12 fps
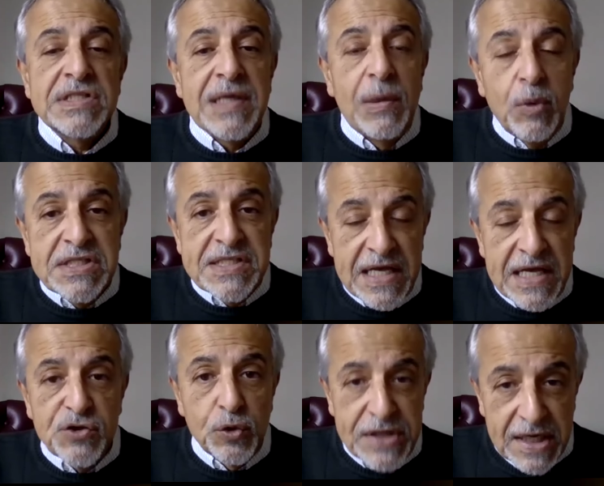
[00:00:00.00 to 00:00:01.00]
someone
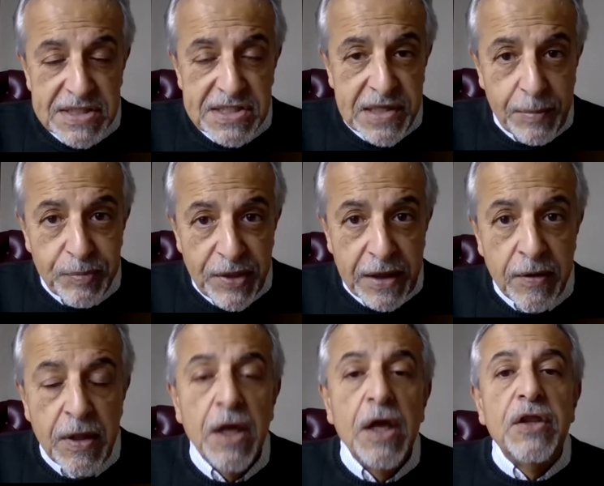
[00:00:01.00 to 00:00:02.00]
says or does something